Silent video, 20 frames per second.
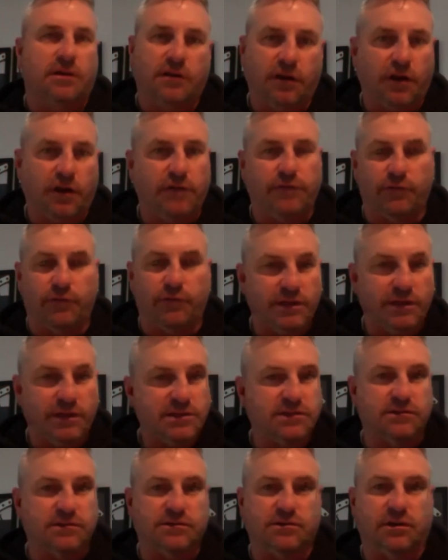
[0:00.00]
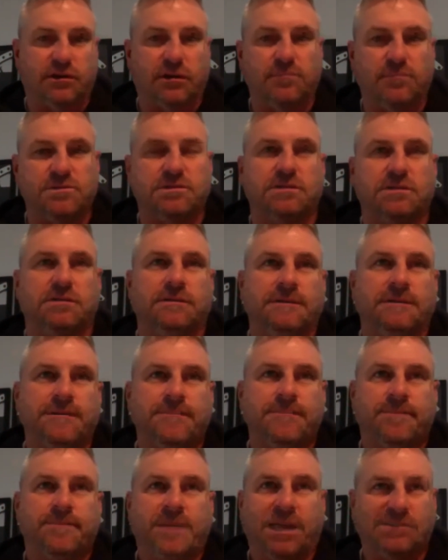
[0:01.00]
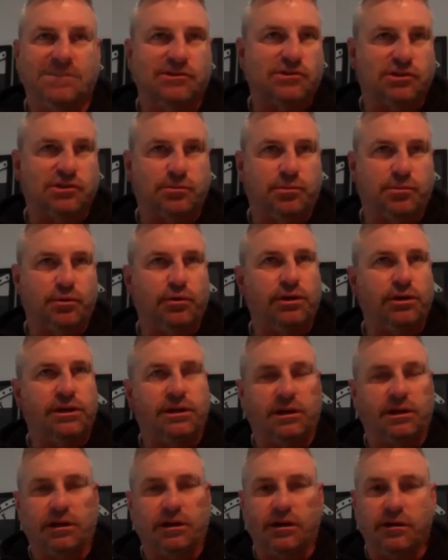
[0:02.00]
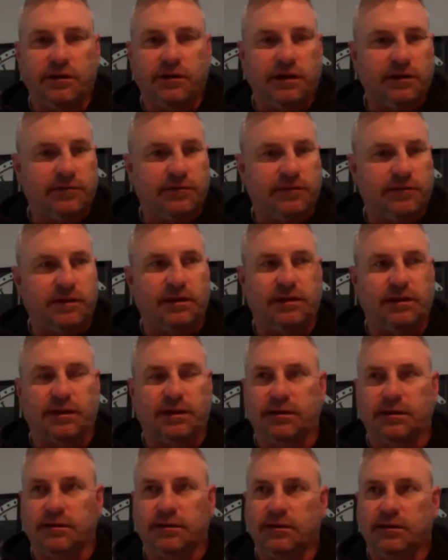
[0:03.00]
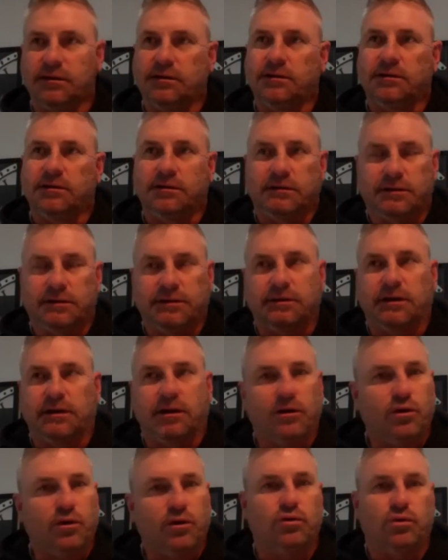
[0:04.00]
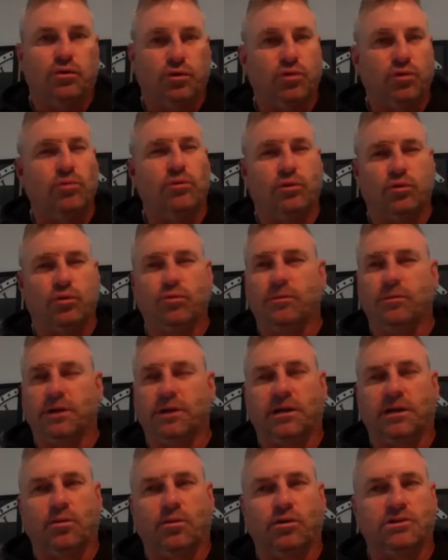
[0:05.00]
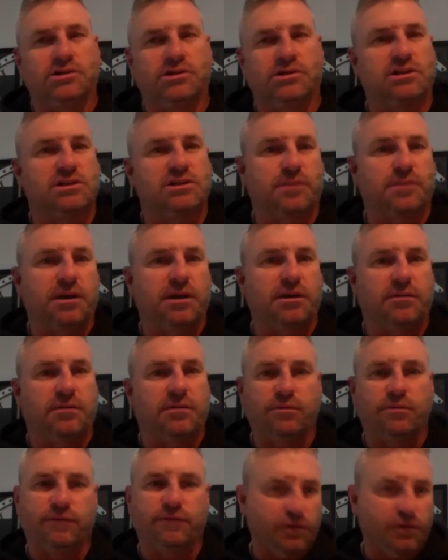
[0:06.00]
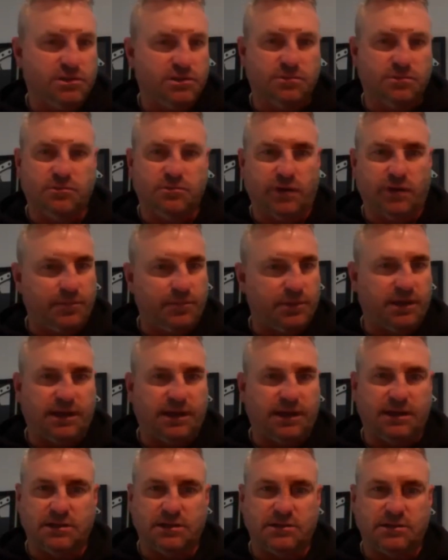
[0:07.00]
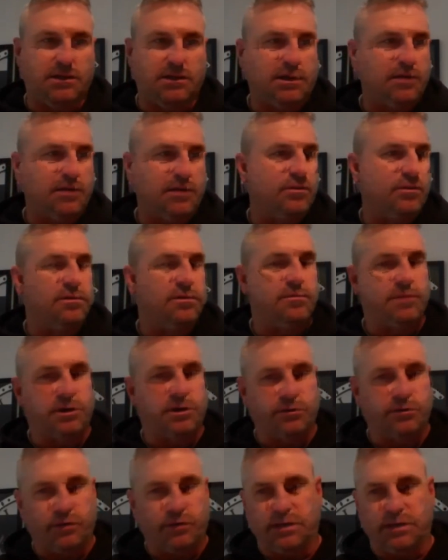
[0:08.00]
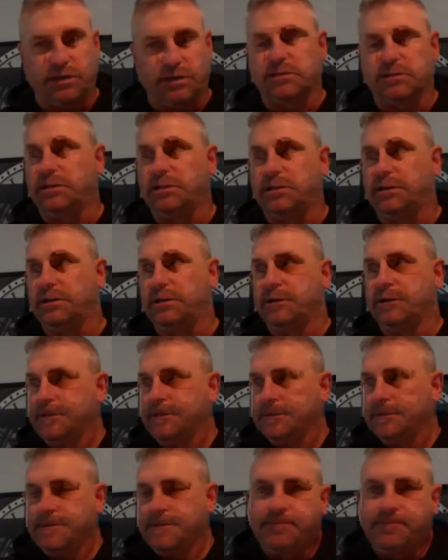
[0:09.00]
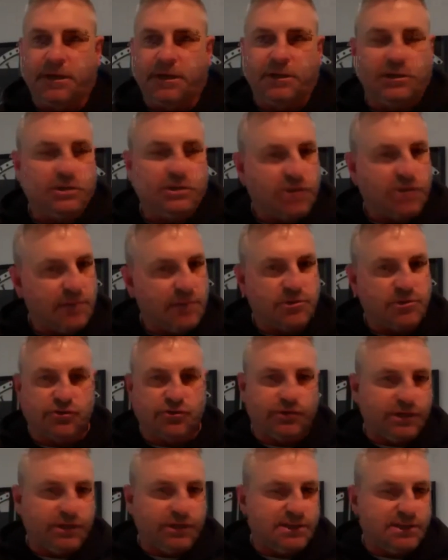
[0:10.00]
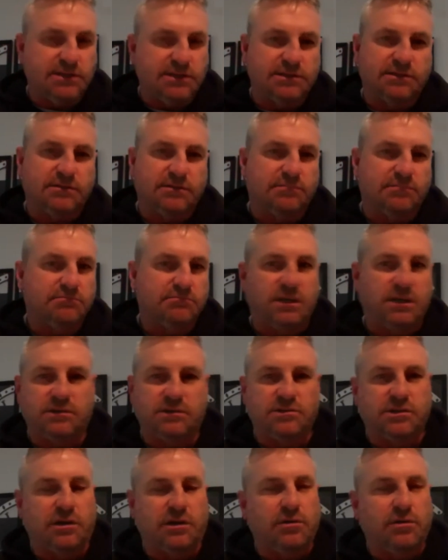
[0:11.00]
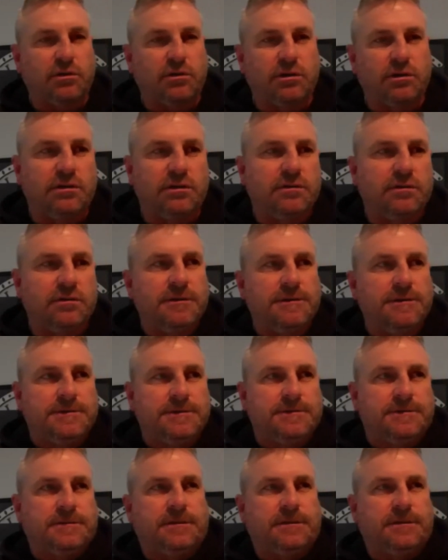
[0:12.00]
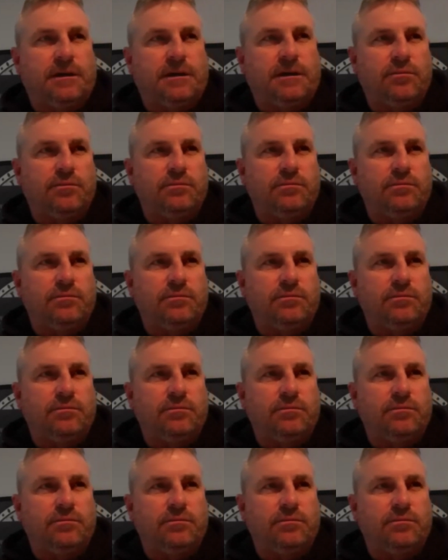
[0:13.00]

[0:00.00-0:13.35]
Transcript: over recent times that as a supporter you go there thinking, you know, who who, who am I going to watch explode? And we've got some great players, you know, with your McGrees and your and James Troisi's and, and so on. And, you know,